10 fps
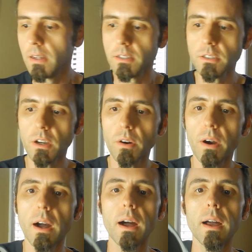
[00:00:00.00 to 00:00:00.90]

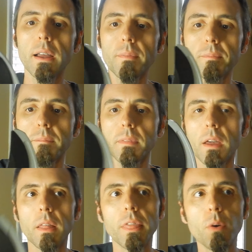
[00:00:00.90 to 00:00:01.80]
So
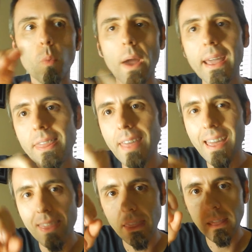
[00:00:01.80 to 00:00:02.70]
the way
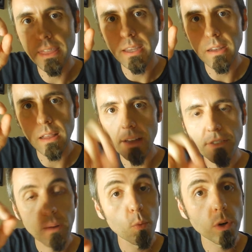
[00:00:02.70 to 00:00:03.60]
that the
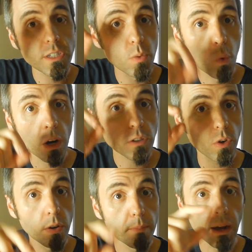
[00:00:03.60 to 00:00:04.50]
lifetime warranty worked
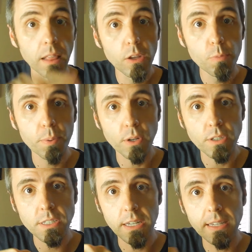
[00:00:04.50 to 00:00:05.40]
on my
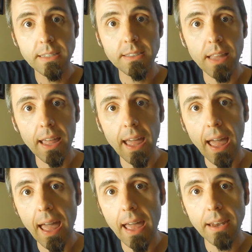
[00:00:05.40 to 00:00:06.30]
loopers is they
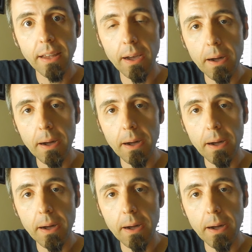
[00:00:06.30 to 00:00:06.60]
had,